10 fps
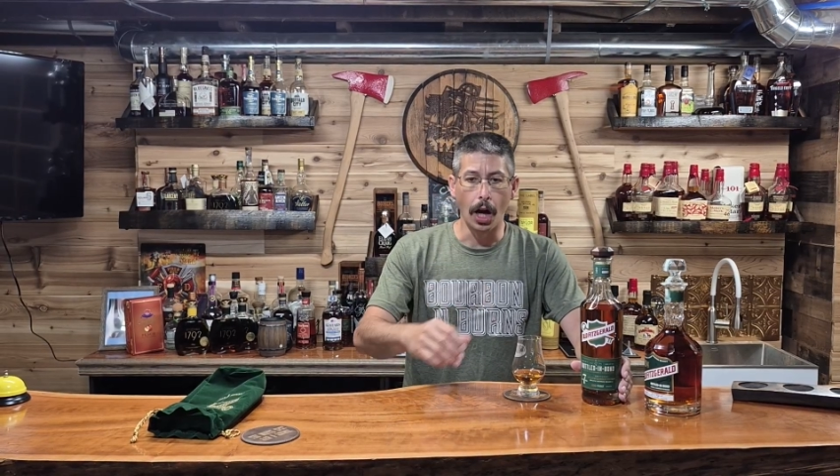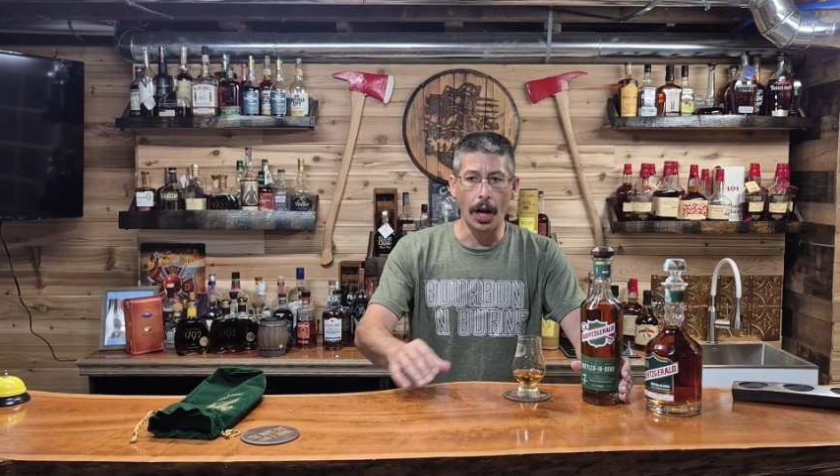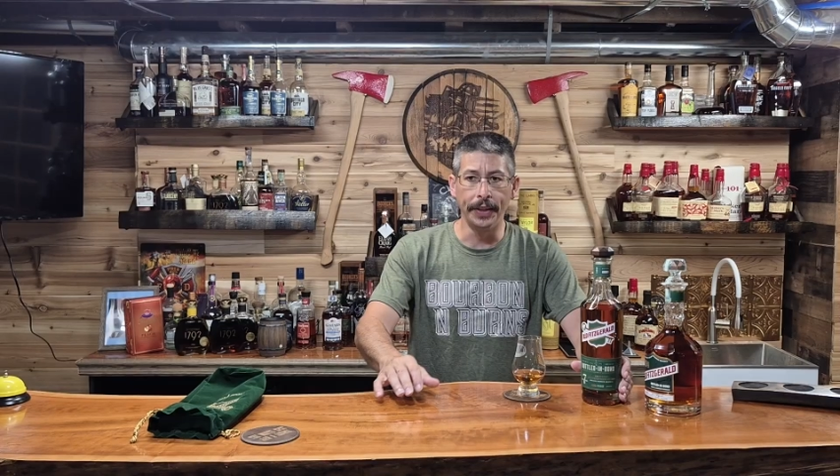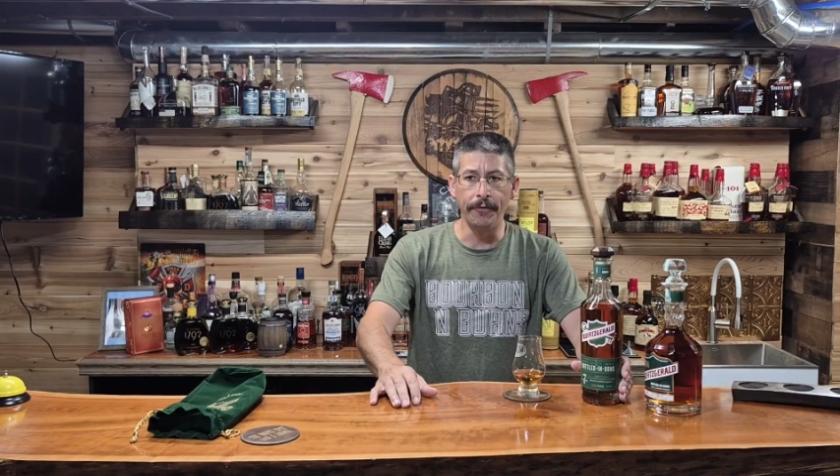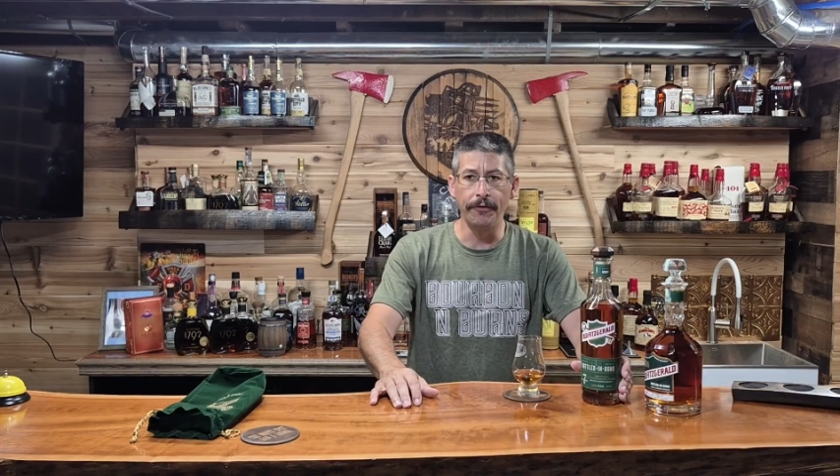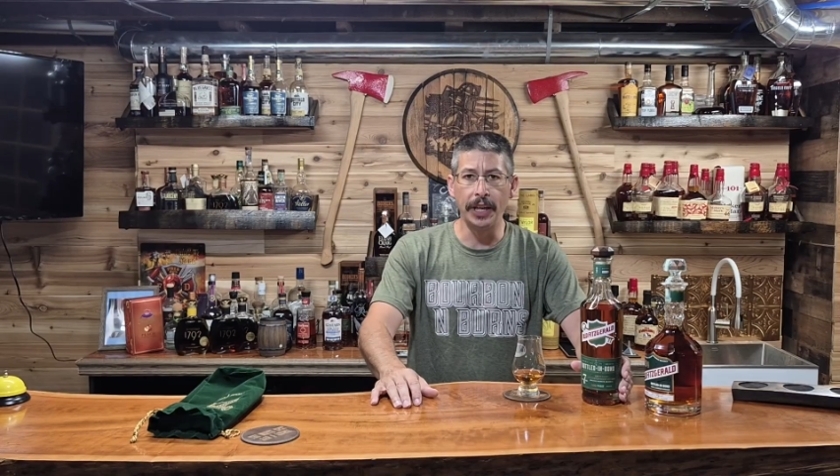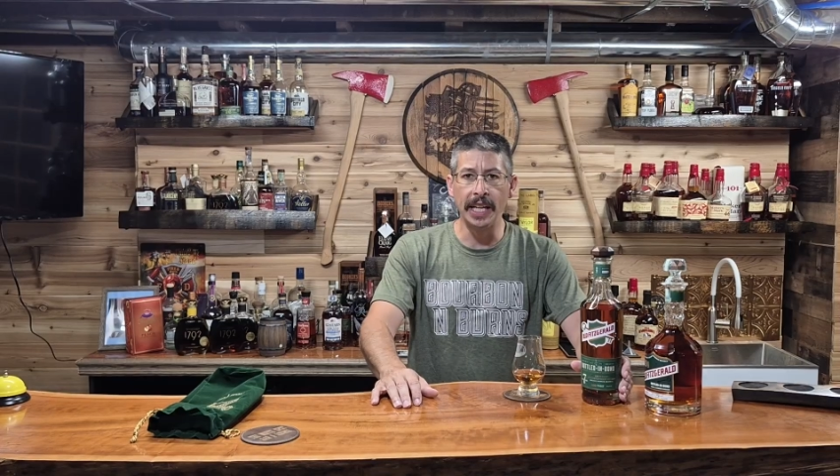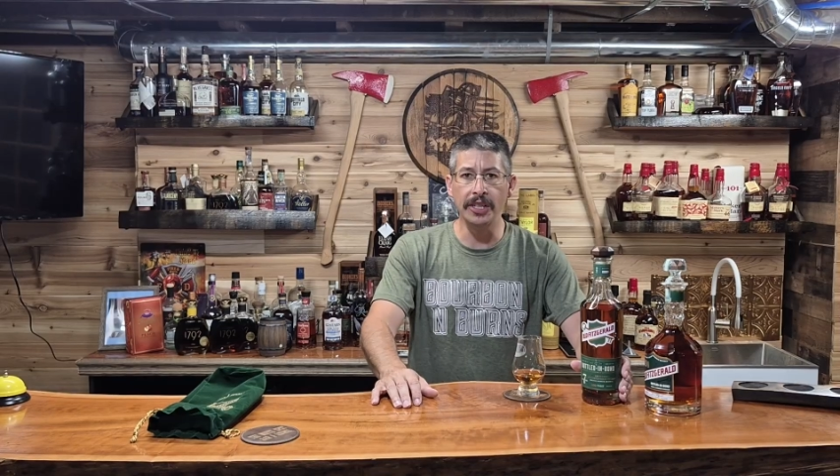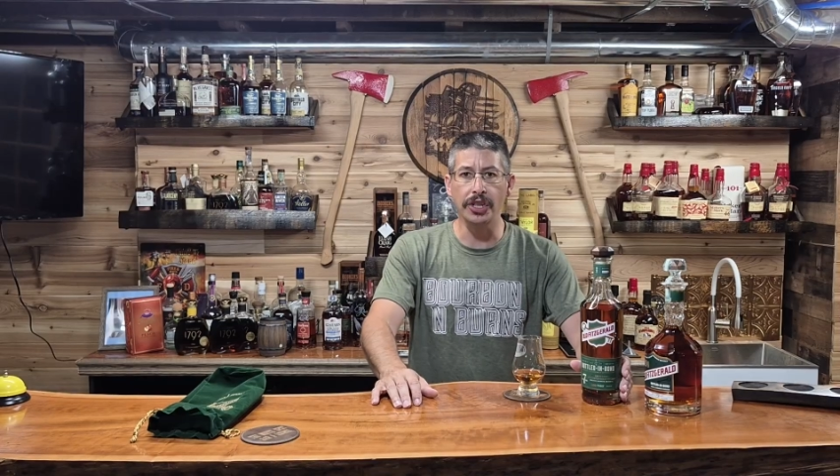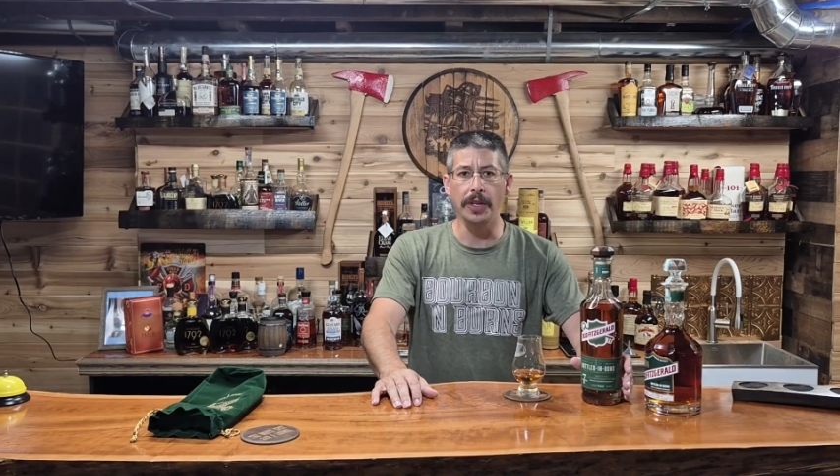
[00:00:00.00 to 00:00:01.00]
On the
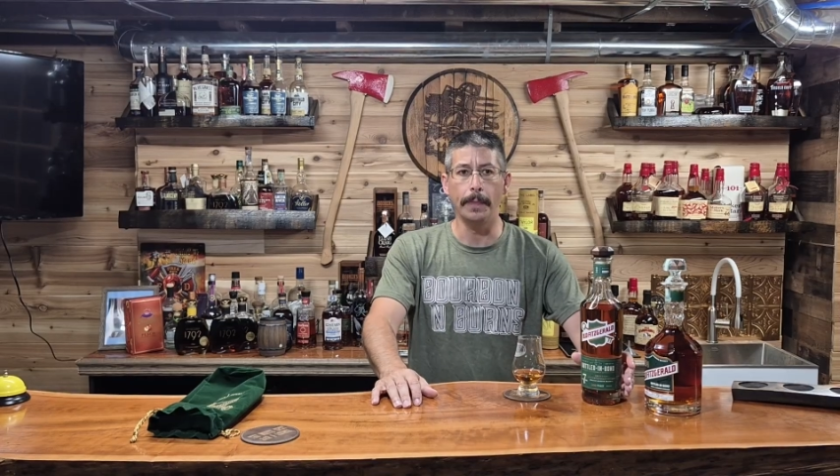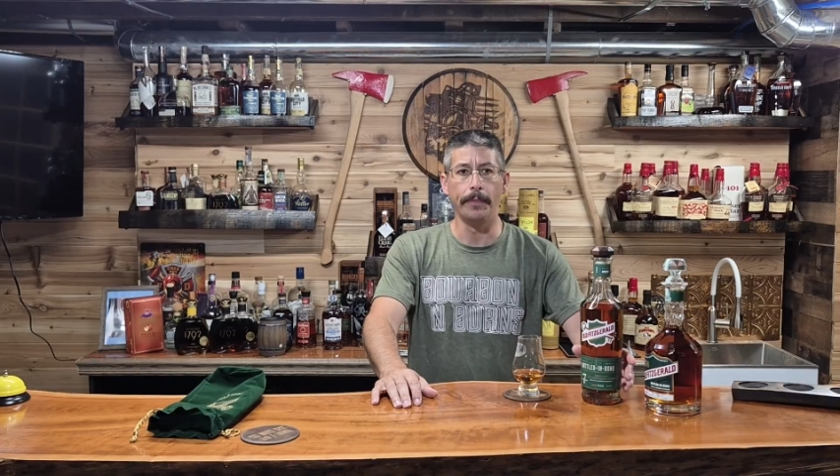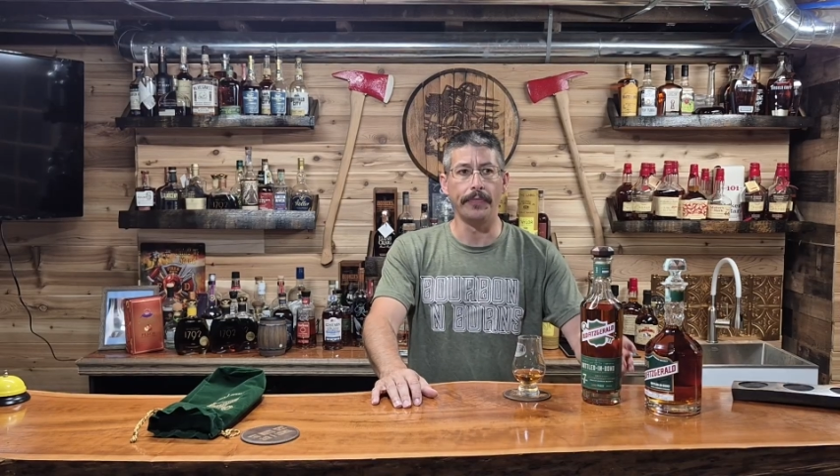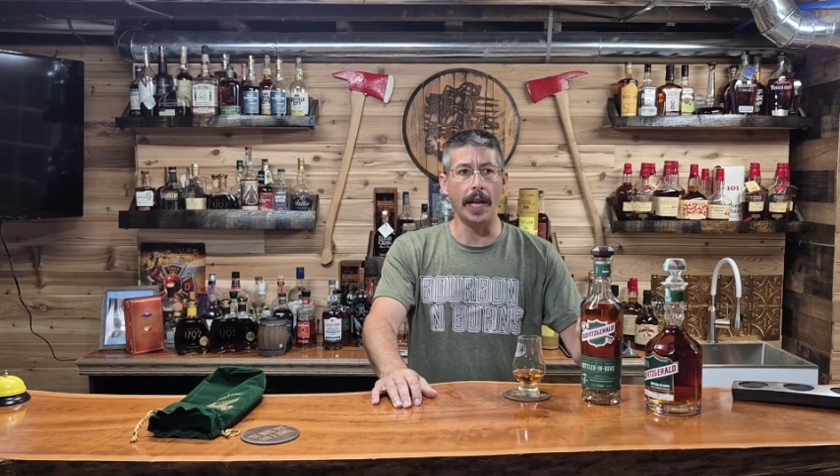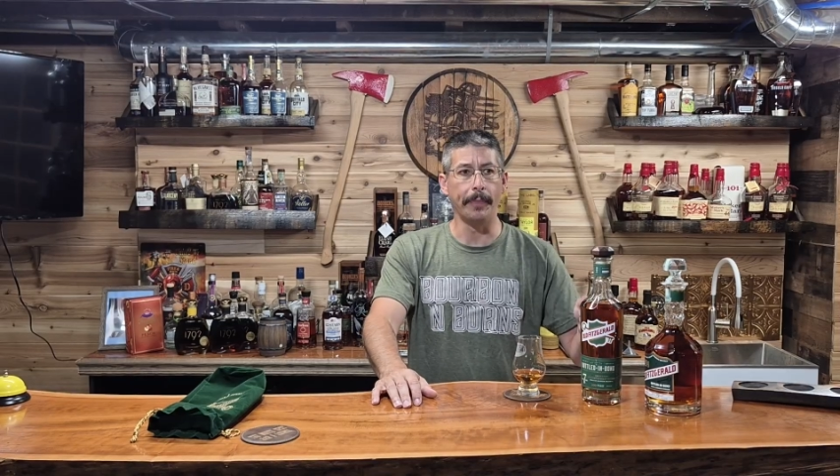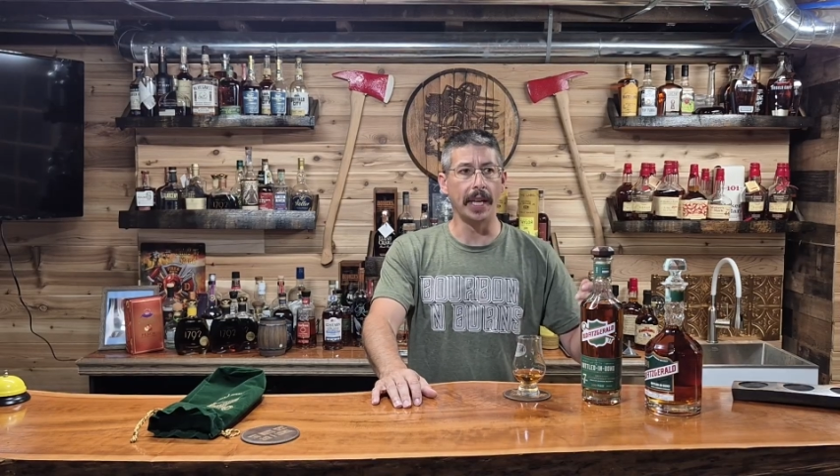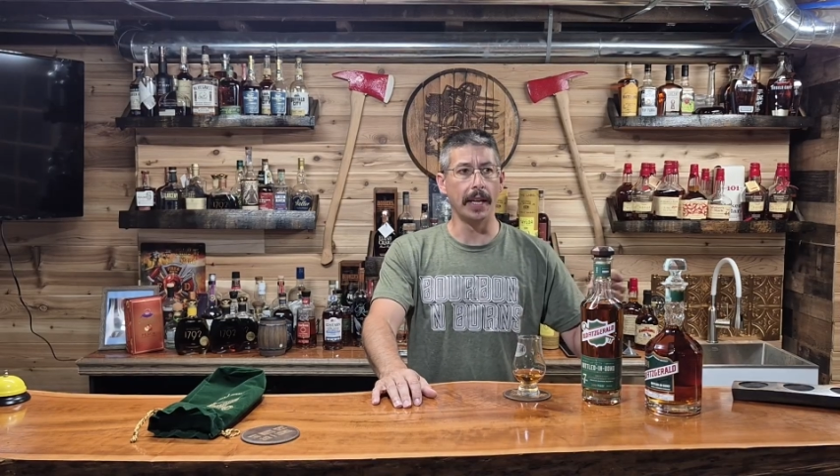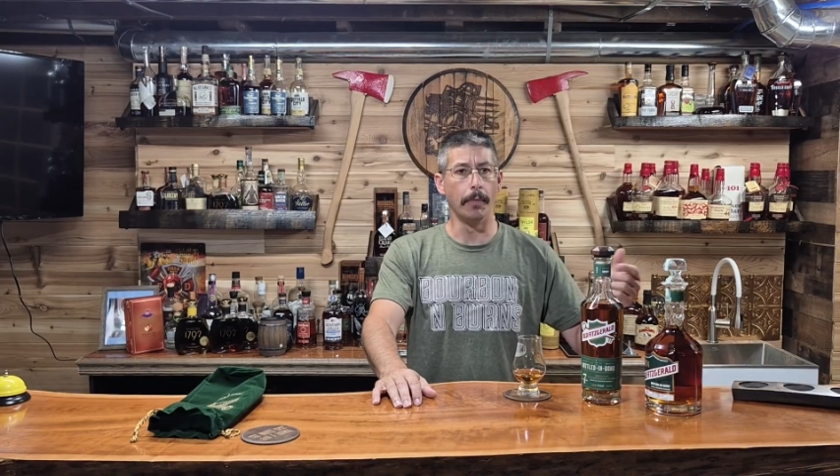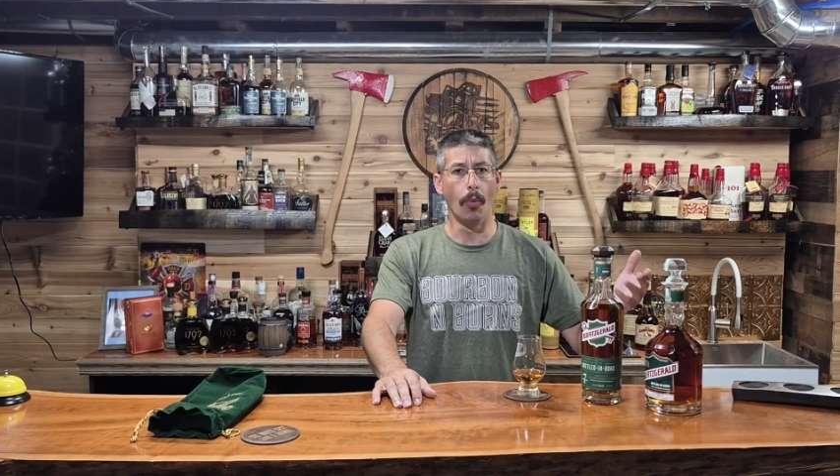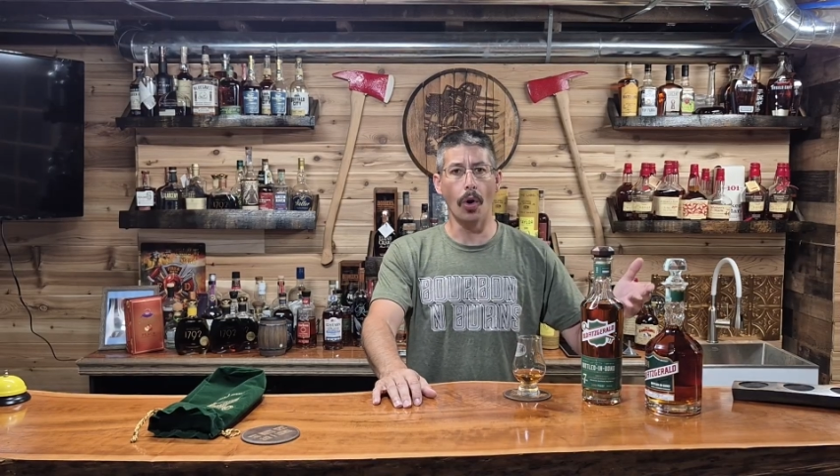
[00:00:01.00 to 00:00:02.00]
finish, I'm
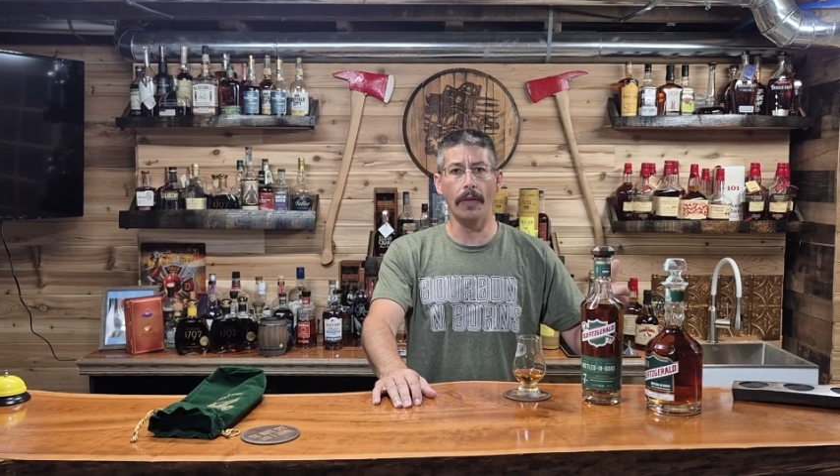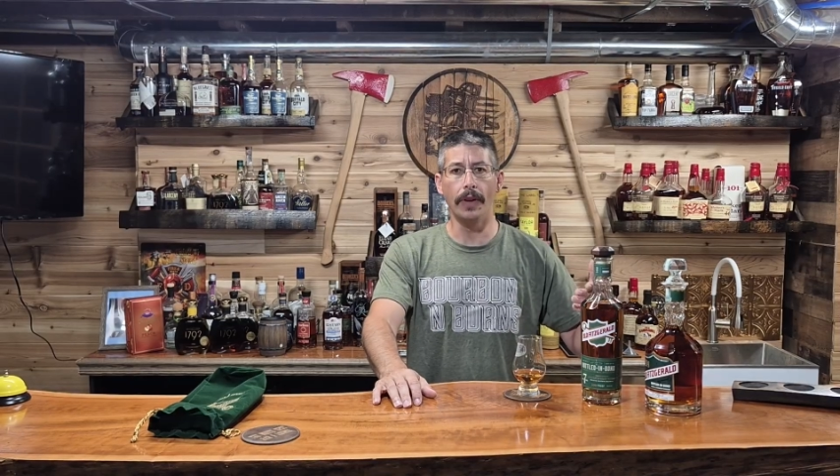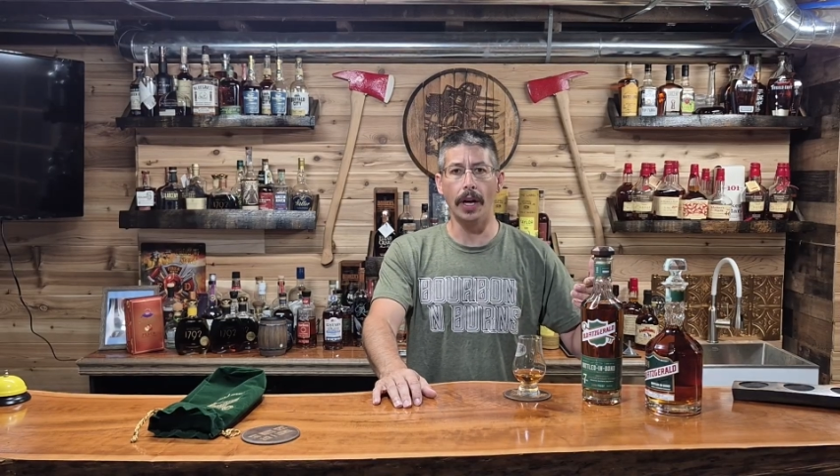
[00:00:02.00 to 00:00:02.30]
getting more of